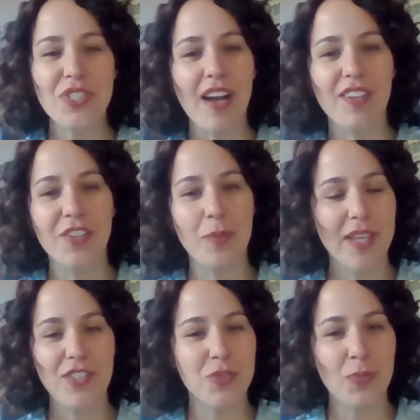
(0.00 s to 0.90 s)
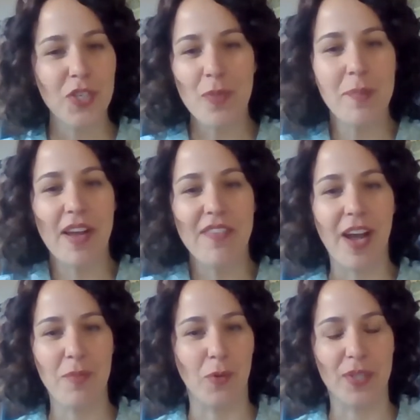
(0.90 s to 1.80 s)
talk a little bit just what you mean by
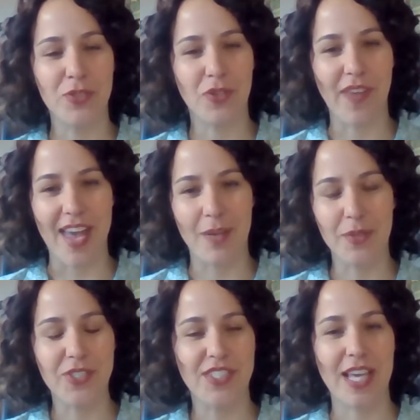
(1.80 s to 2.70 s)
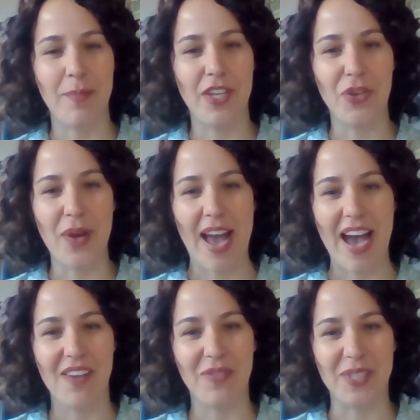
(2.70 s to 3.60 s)
fiber? What sort of animals does that mean you
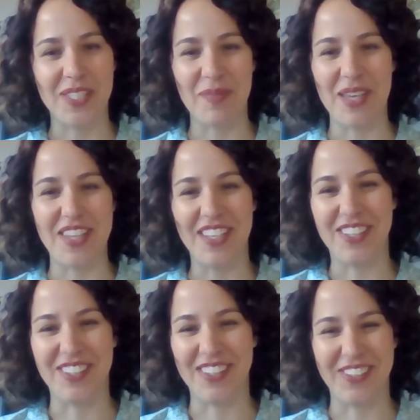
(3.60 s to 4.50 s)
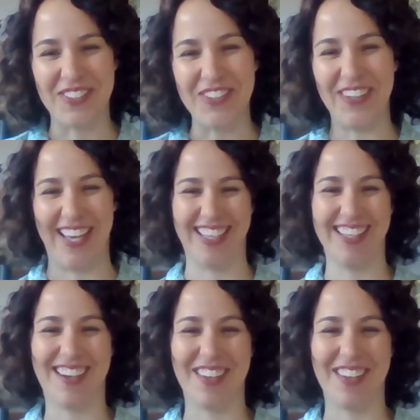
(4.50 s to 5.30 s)
have? What does it mean that you're doing?